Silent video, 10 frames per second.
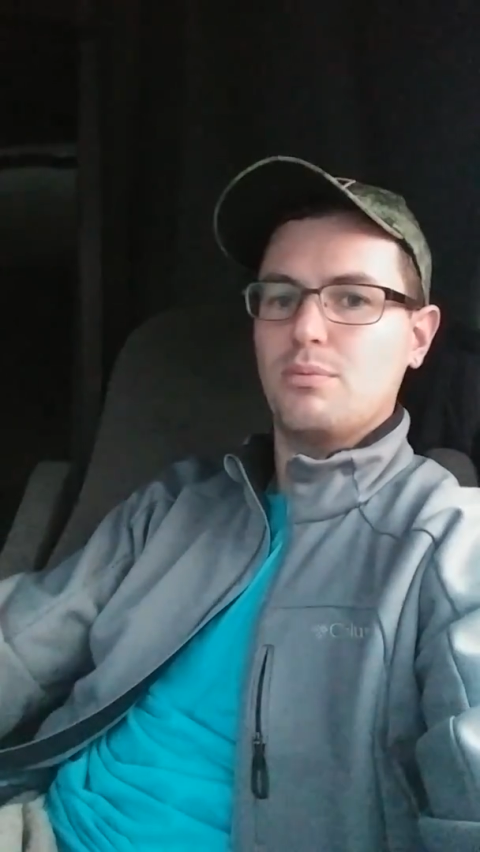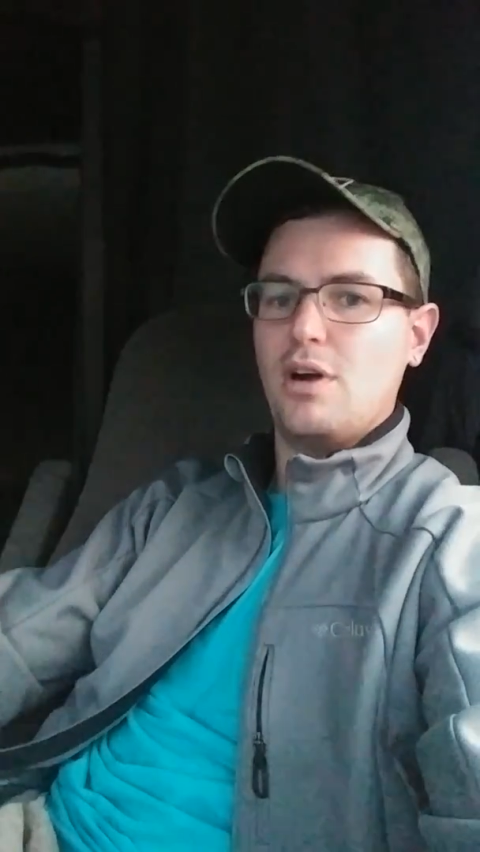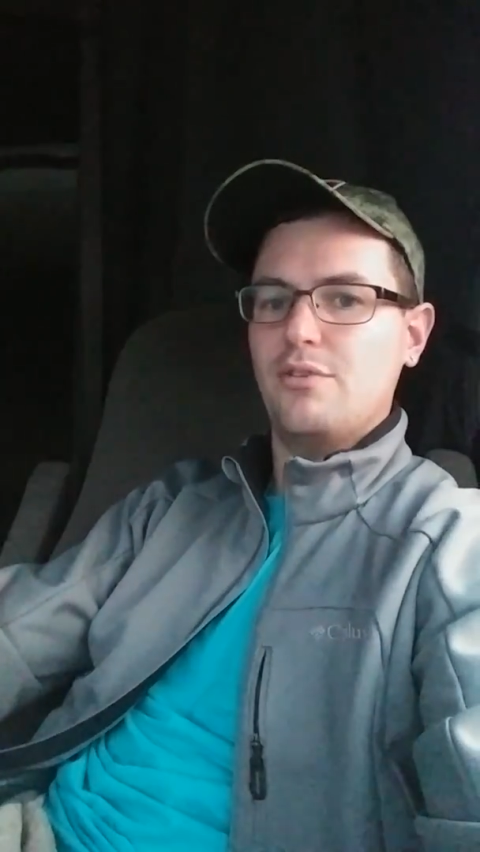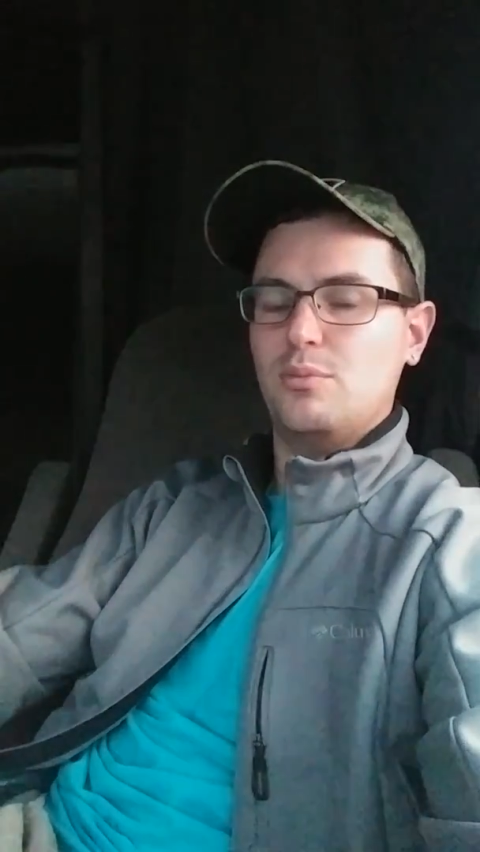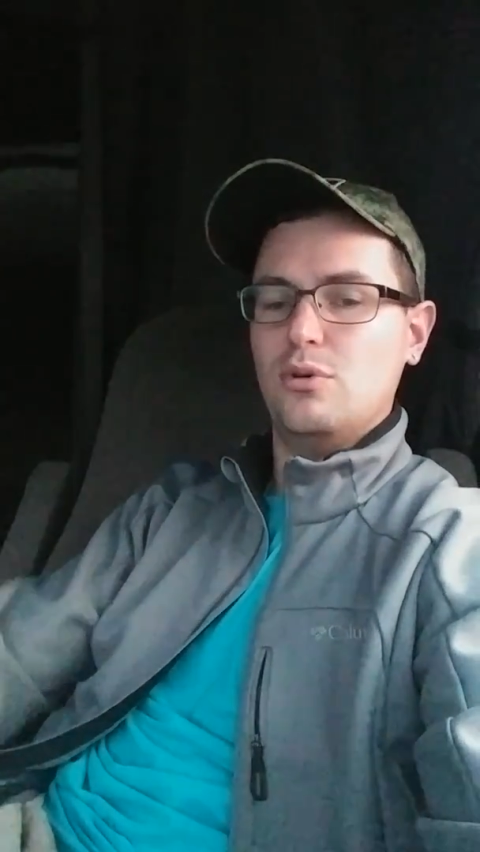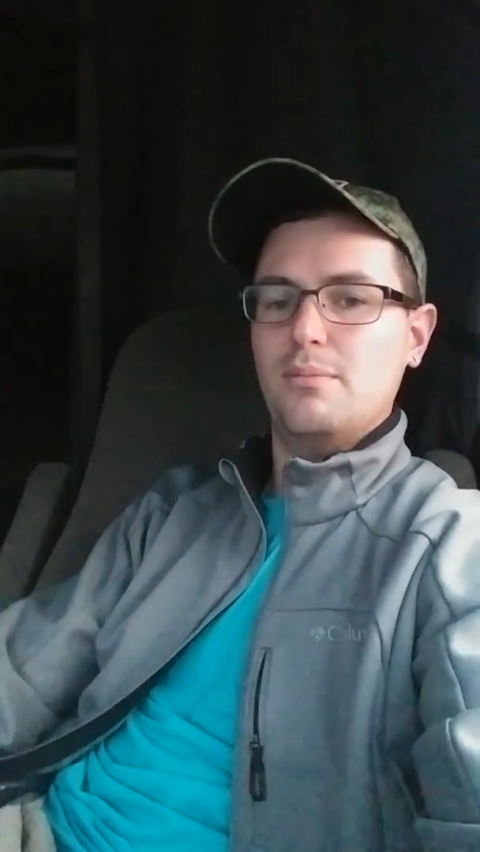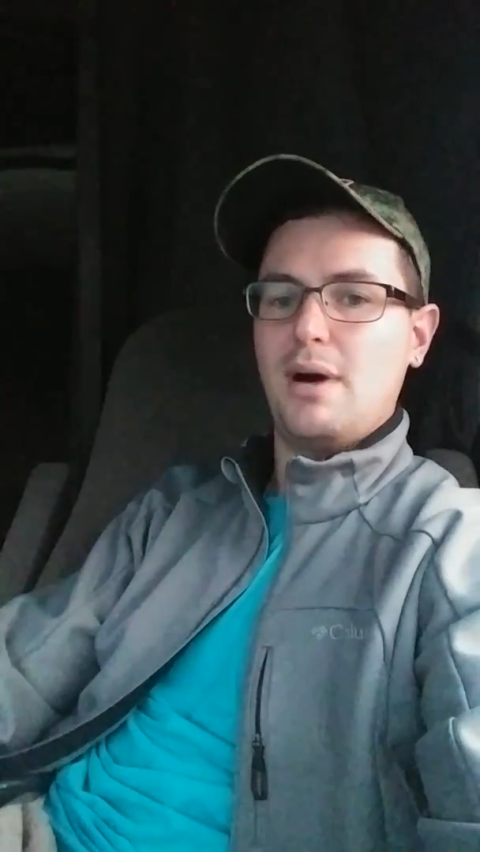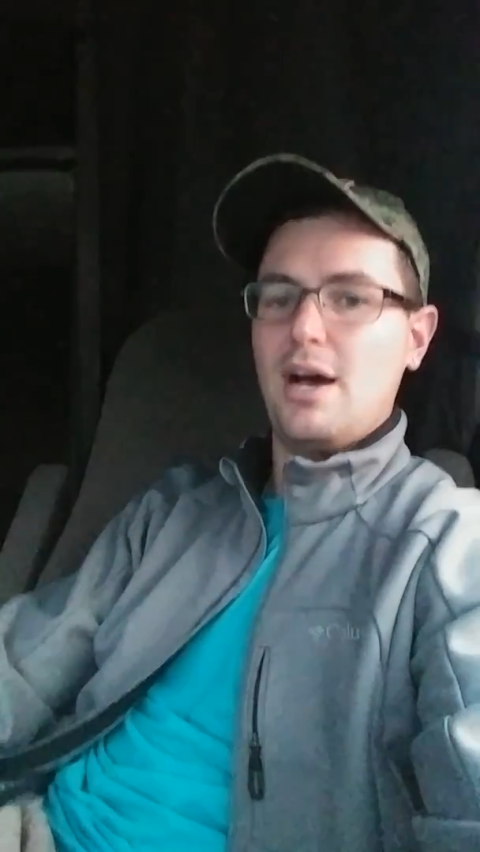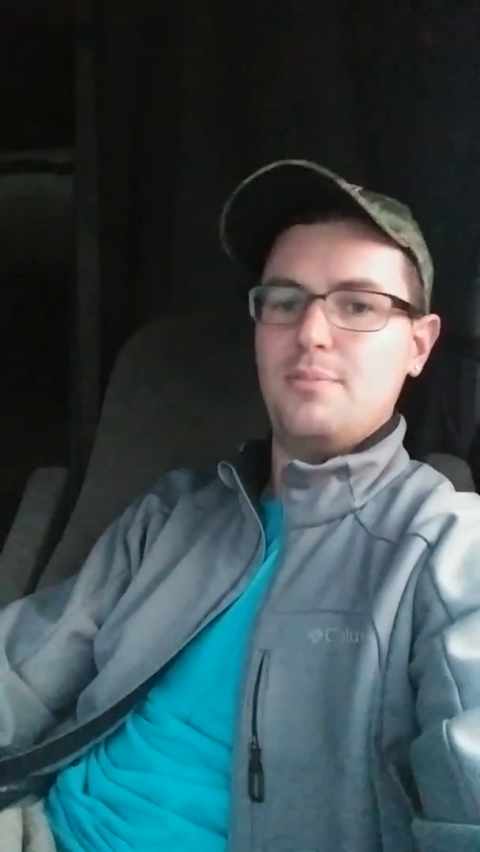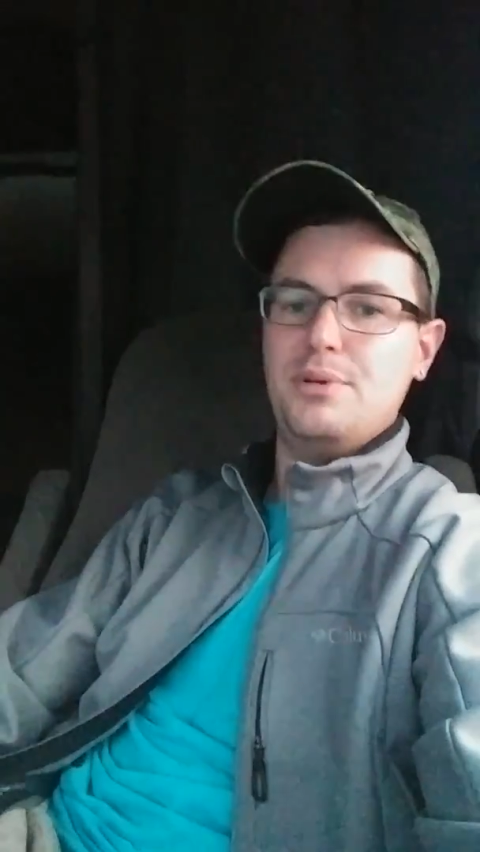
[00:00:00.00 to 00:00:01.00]
profitable, in
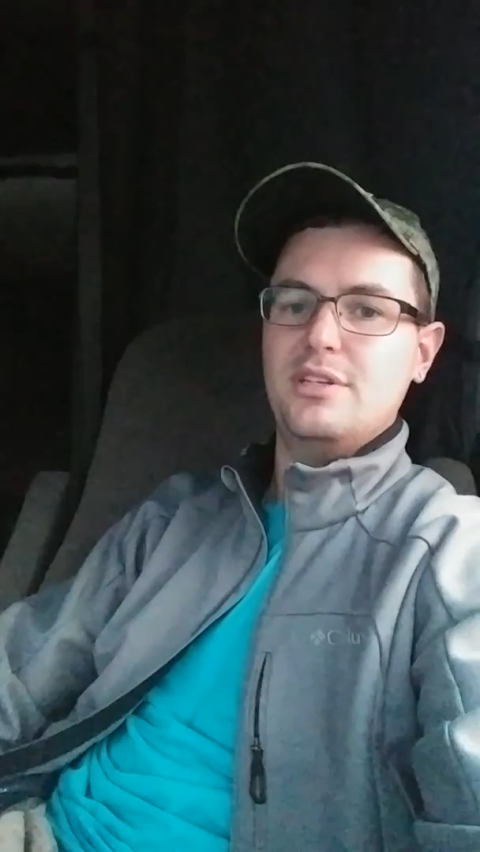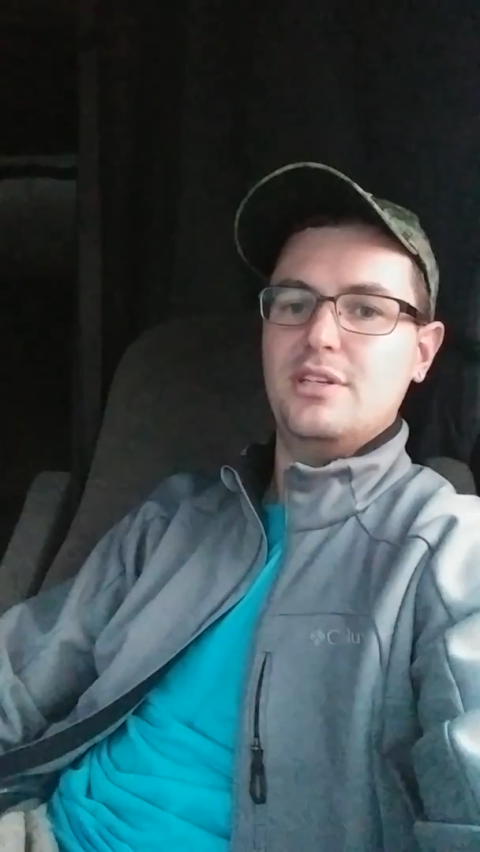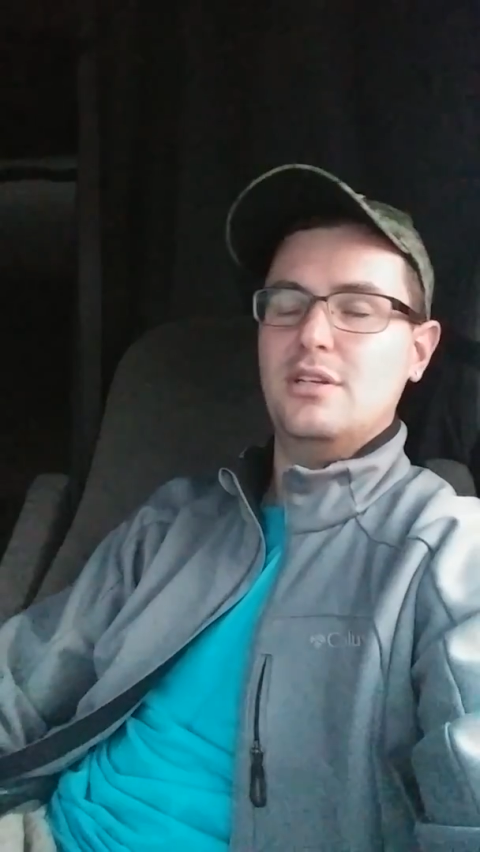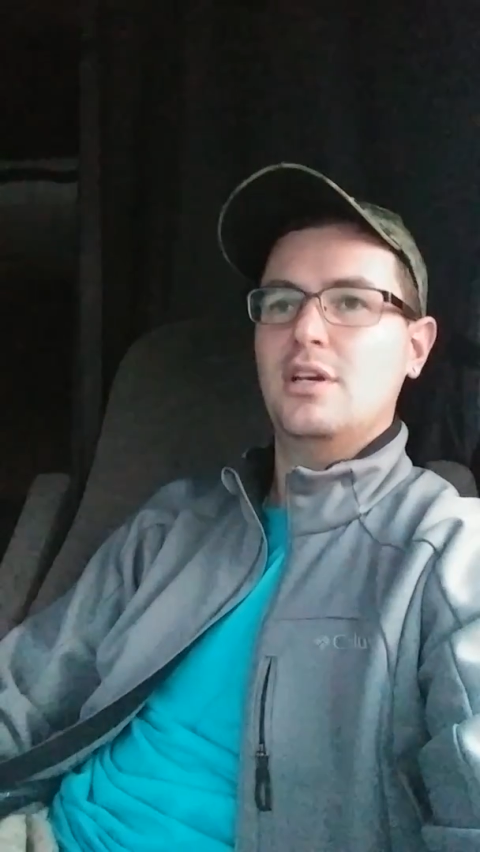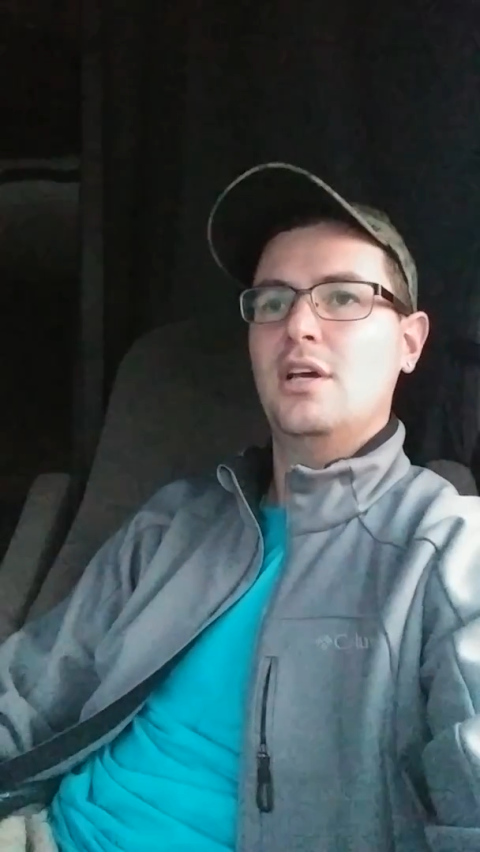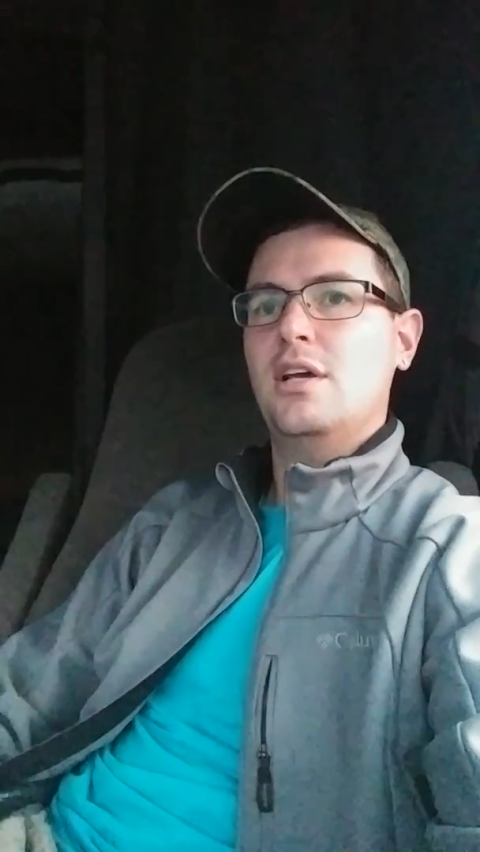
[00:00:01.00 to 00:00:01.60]
my opinion,